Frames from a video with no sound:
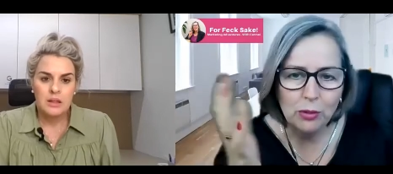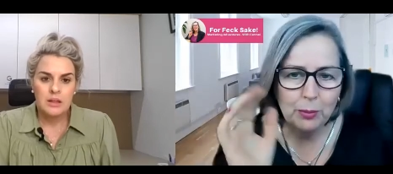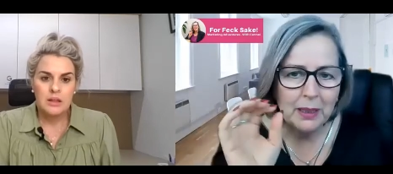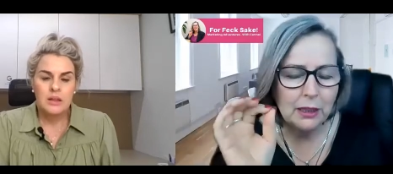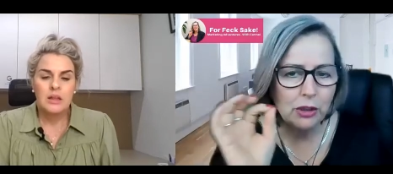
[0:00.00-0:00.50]
Speaker 1: What
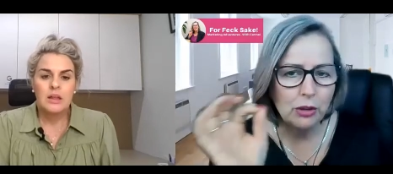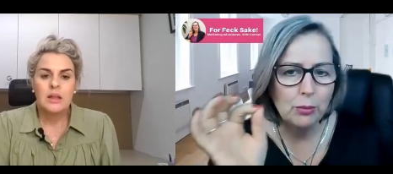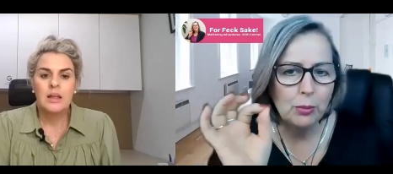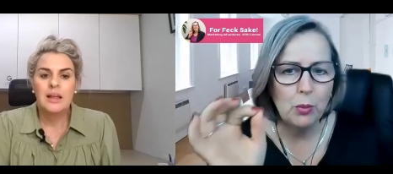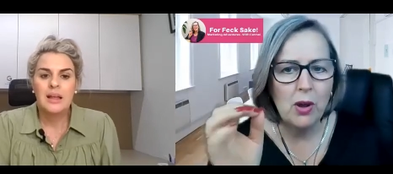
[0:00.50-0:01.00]
would be the
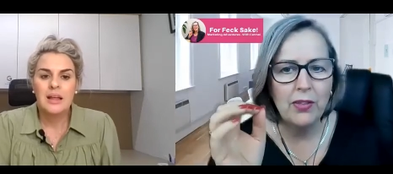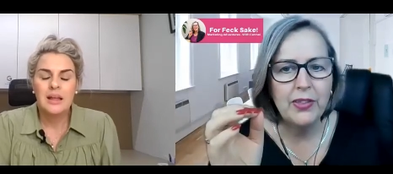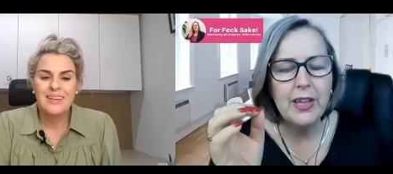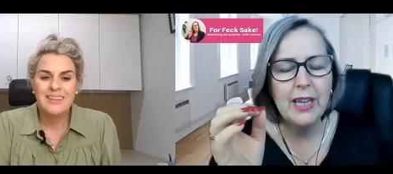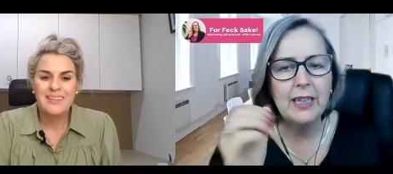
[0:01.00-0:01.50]
number
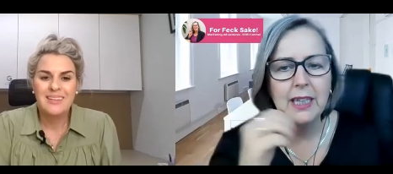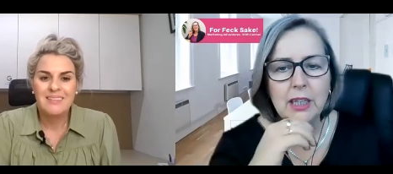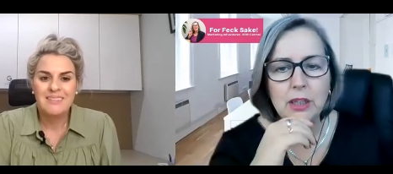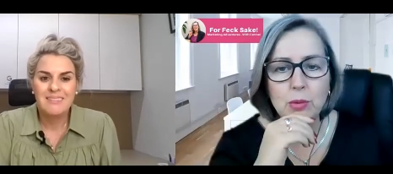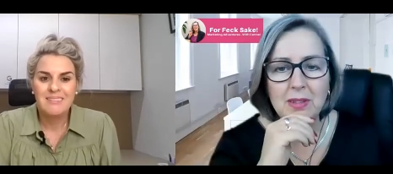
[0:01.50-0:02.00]
one thing
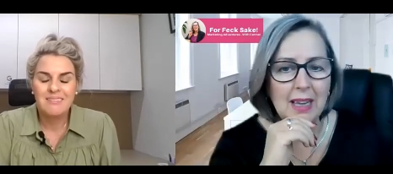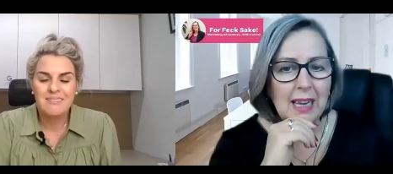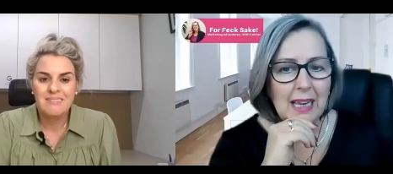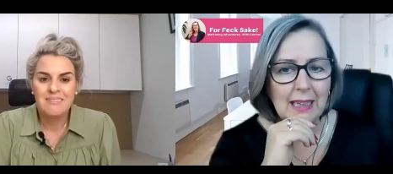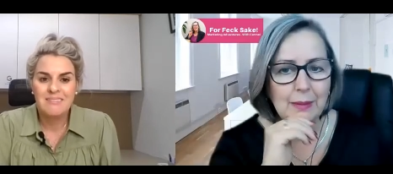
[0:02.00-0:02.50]
that you would
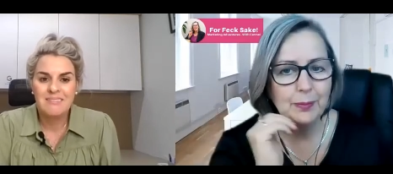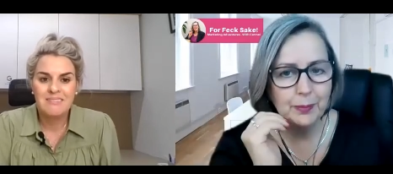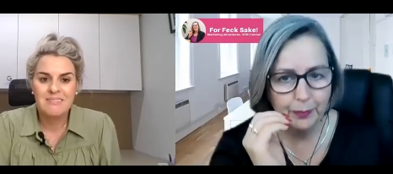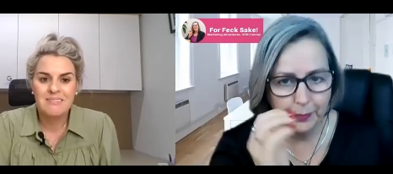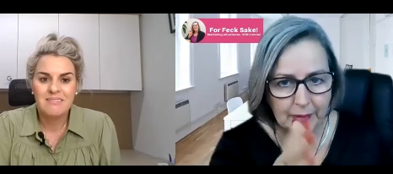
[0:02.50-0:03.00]
say?
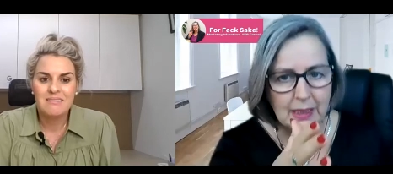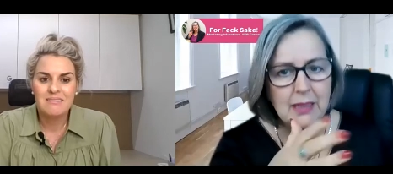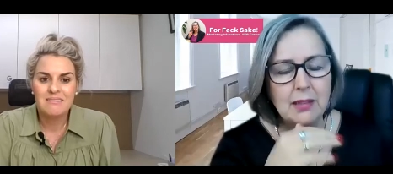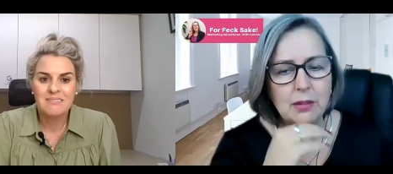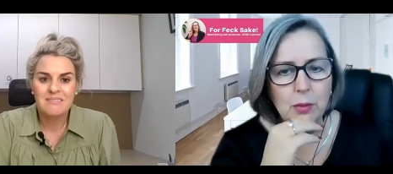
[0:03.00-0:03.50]

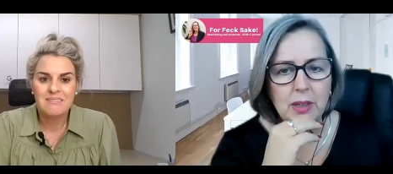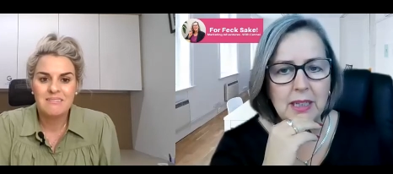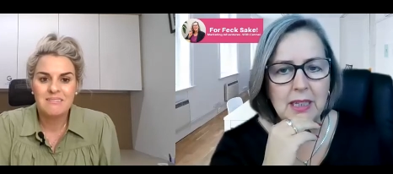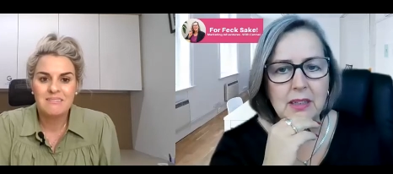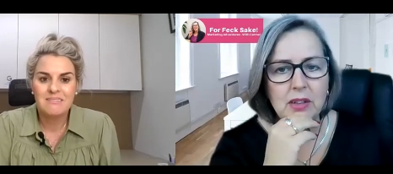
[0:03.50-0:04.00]
This is
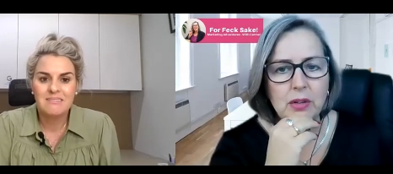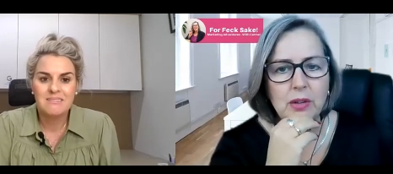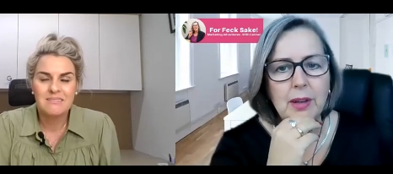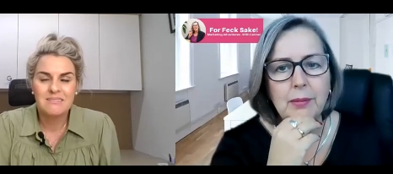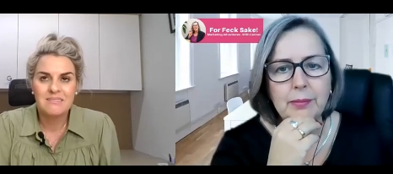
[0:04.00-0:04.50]
what you need to
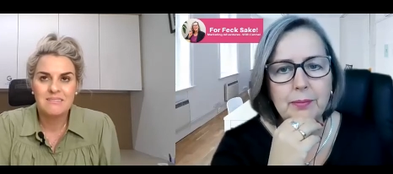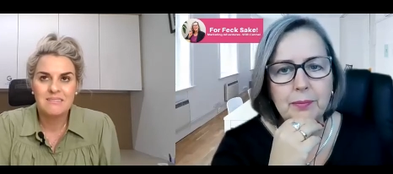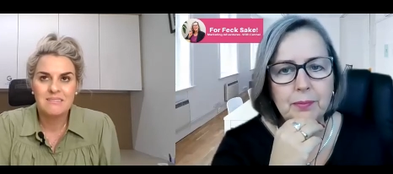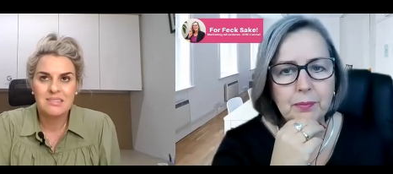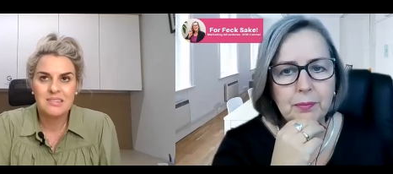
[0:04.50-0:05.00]
look at.
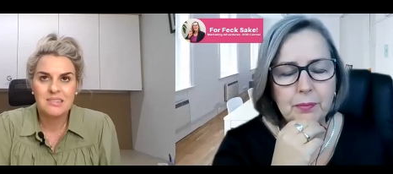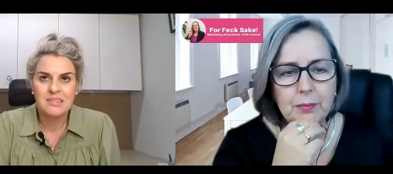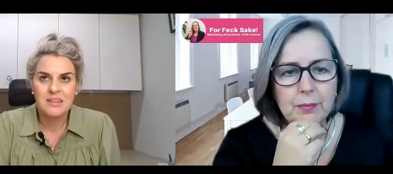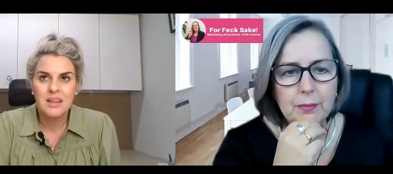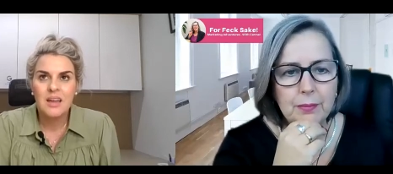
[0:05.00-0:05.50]

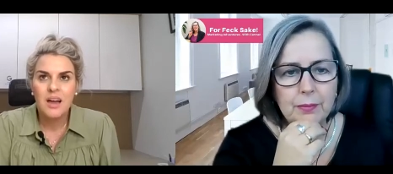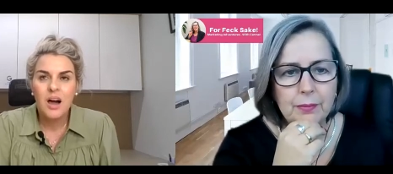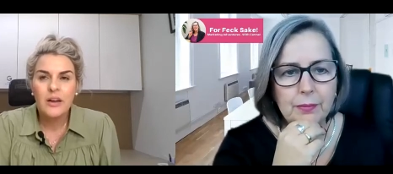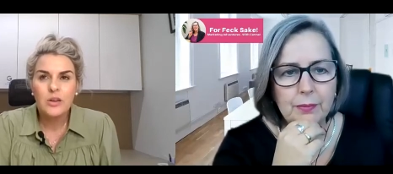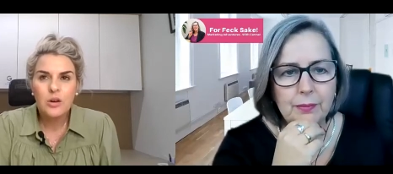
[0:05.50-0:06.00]
Speaker 2: I
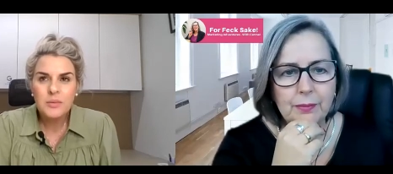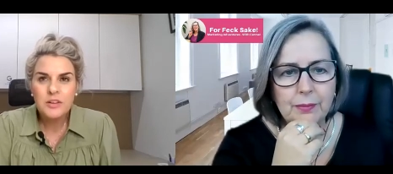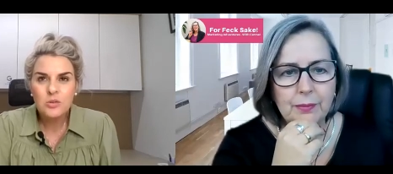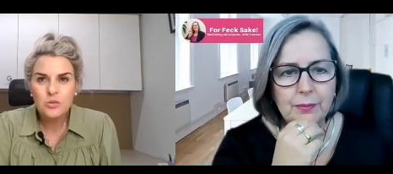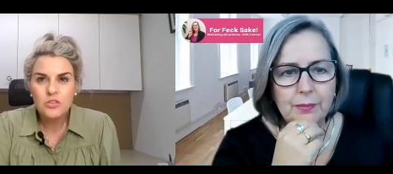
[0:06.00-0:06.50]
normally
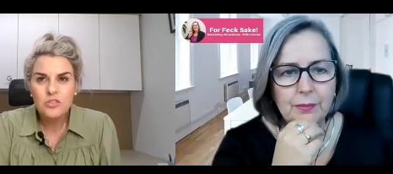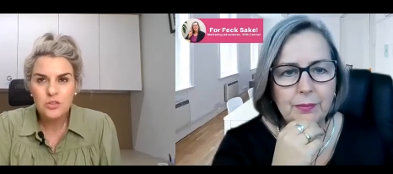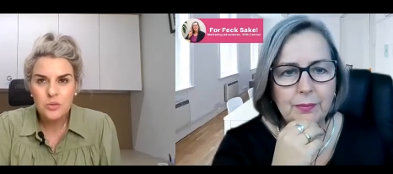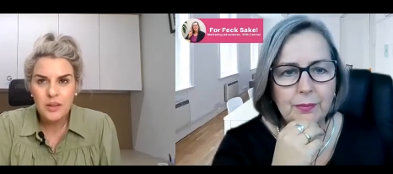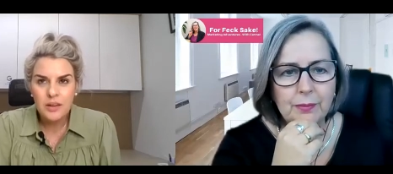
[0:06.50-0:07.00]
don't
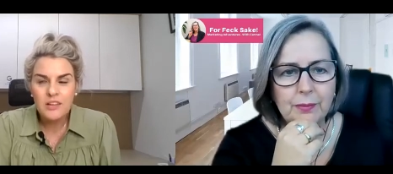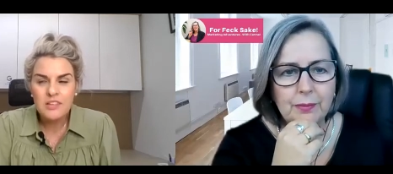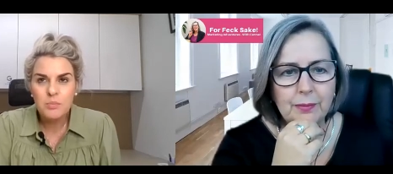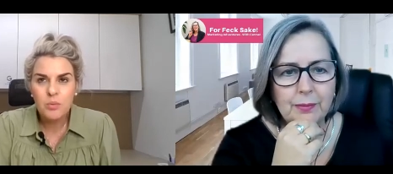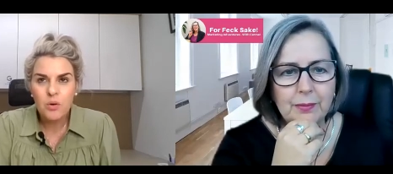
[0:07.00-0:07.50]
do this,
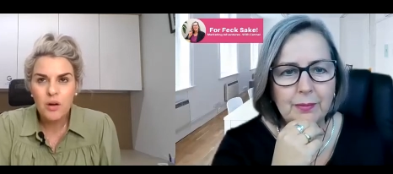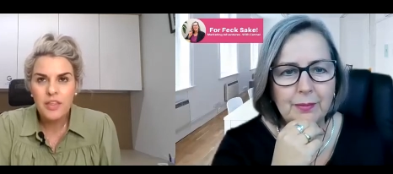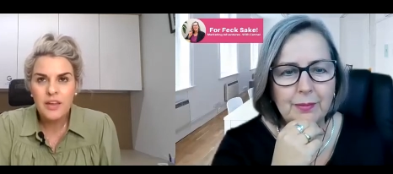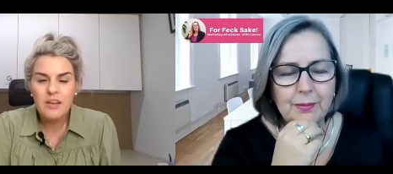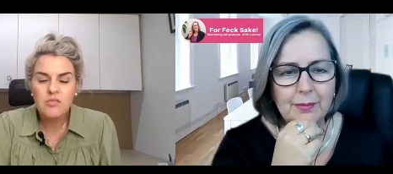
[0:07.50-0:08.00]
but I
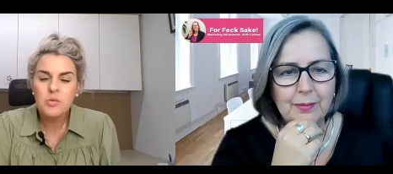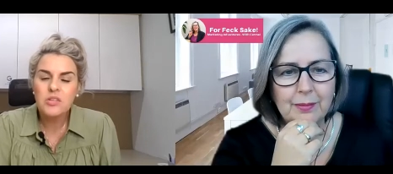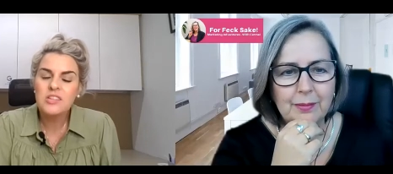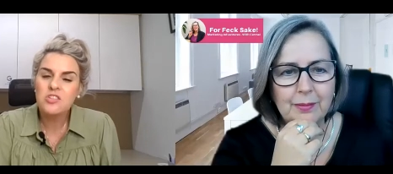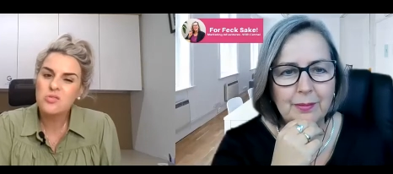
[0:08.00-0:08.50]
think everyone's
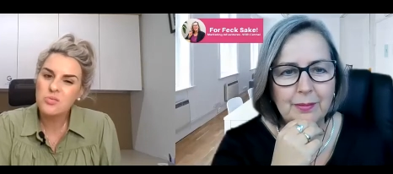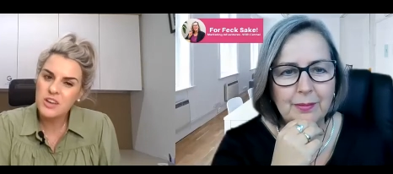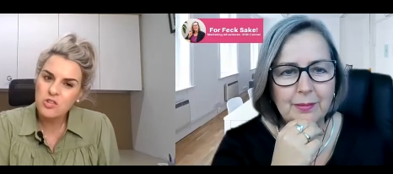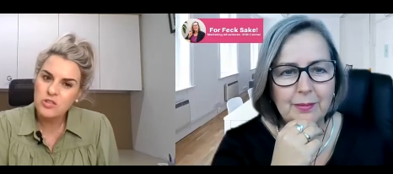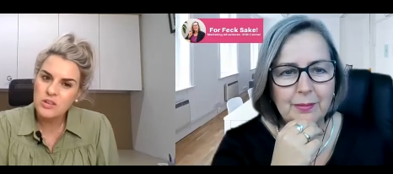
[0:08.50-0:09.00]

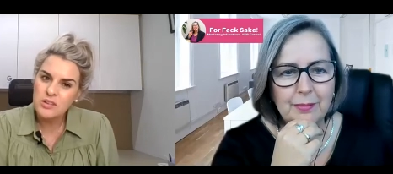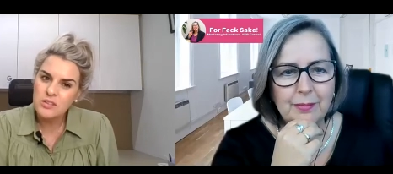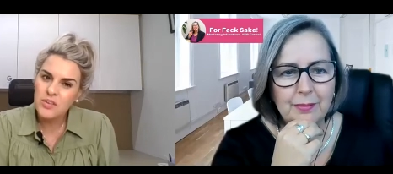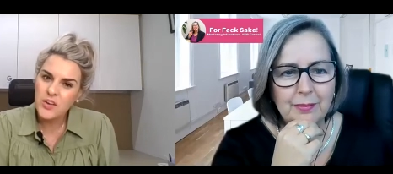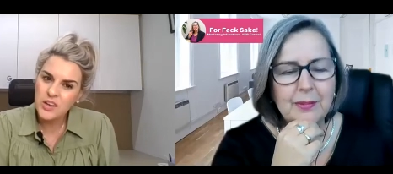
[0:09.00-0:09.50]
situation is
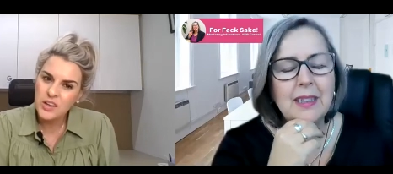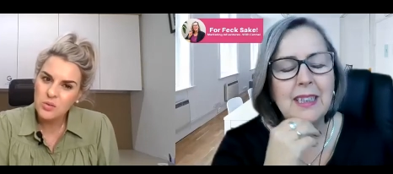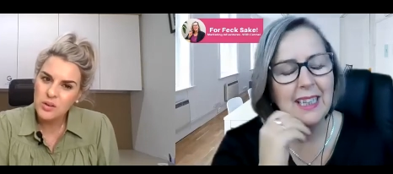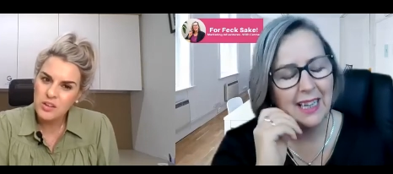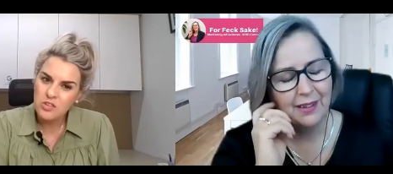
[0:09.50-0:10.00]
very
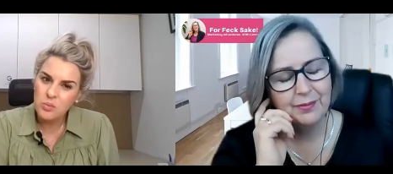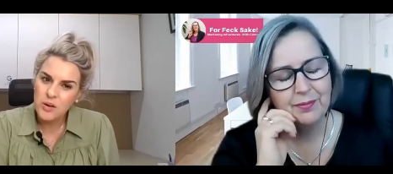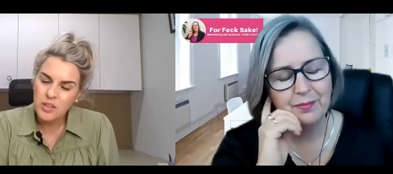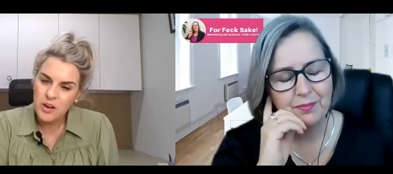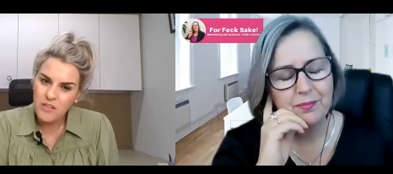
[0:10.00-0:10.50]
unique yeah. where
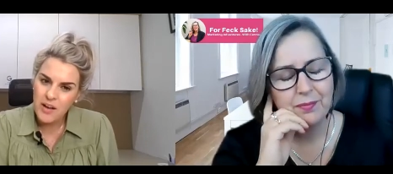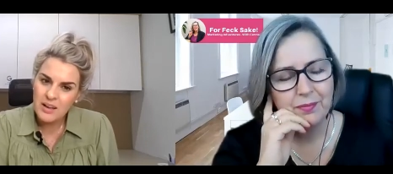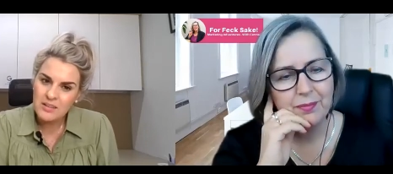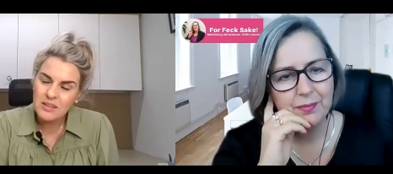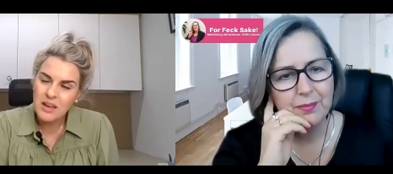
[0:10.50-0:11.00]
they're at.
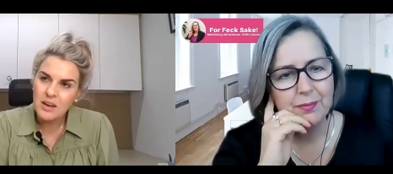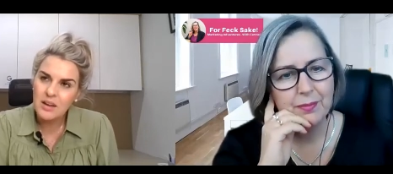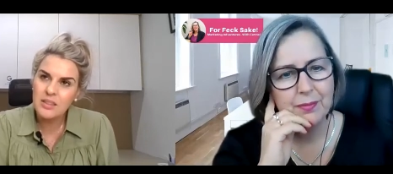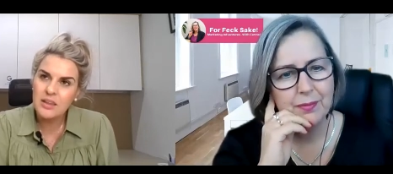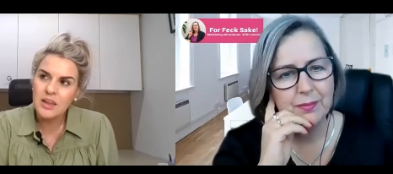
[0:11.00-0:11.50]
And I
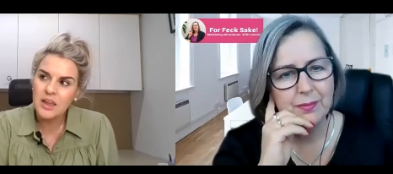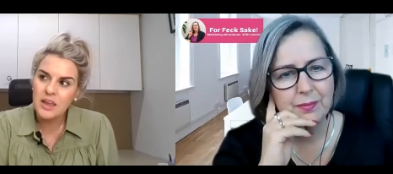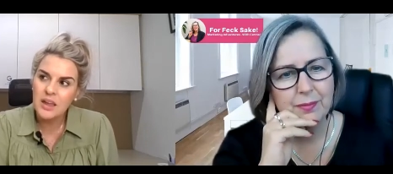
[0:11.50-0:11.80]
think